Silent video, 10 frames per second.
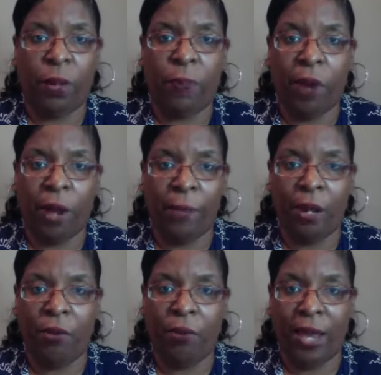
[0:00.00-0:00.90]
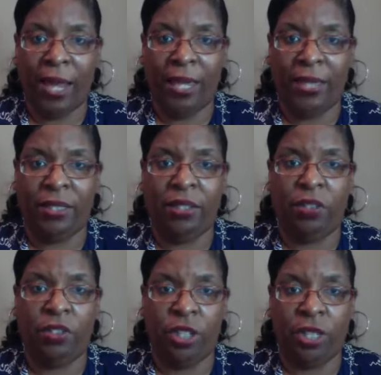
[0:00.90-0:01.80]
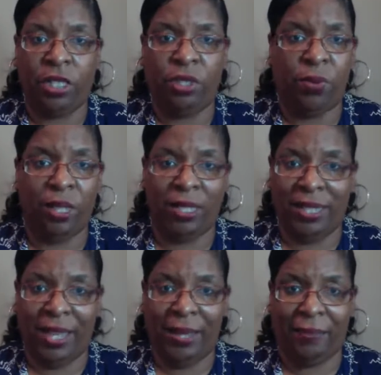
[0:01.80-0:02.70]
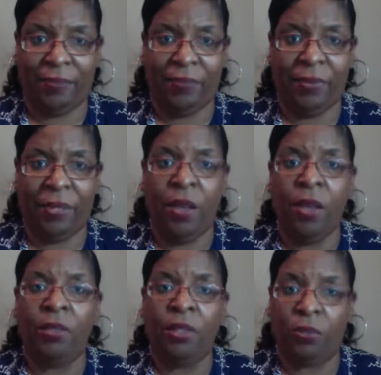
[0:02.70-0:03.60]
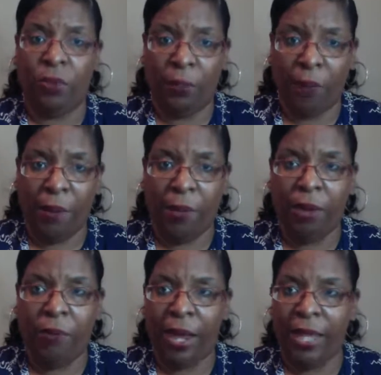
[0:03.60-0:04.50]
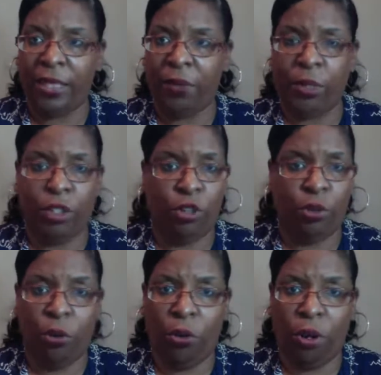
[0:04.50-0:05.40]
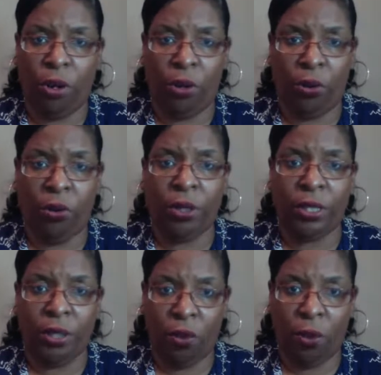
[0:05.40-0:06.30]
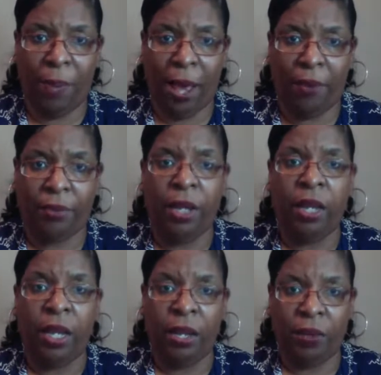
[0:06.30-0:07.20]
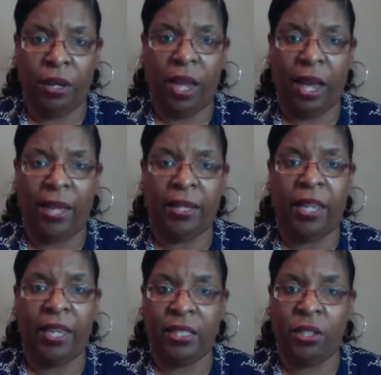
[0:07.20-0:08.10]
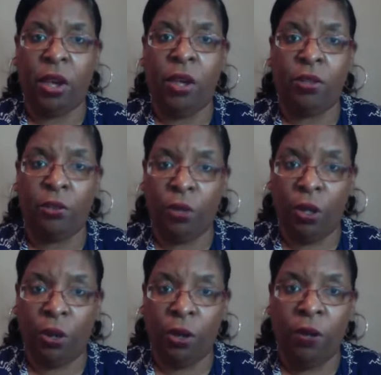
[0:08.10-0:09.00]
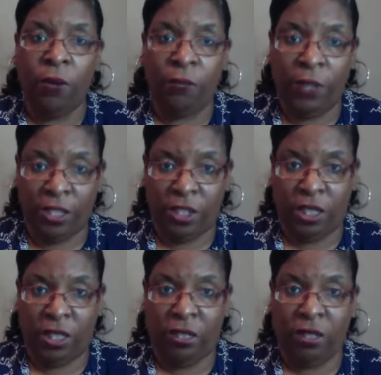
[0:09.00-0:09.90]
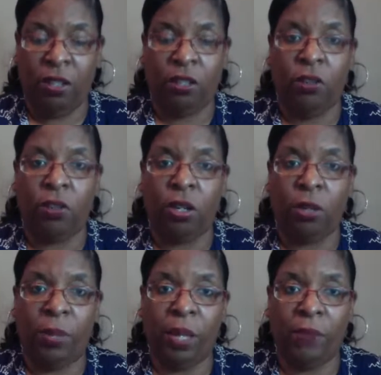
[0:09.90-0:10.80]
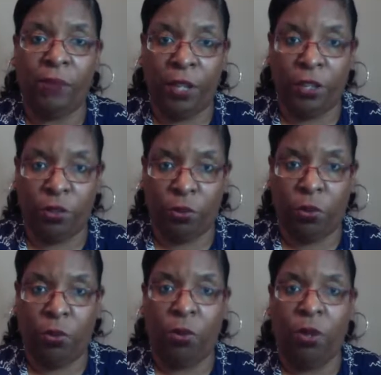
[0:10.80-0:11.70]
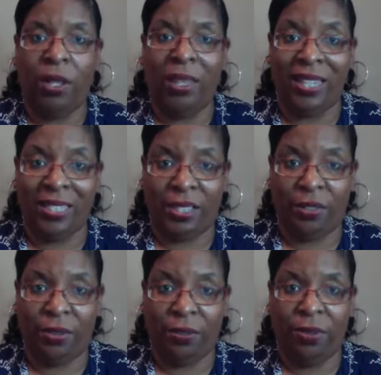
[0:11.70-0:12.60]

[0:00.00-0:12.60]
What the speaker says: primary ways, just to reset, the three primary ways in which going to go about hearing God is through your vision. You're going to be a visual listener.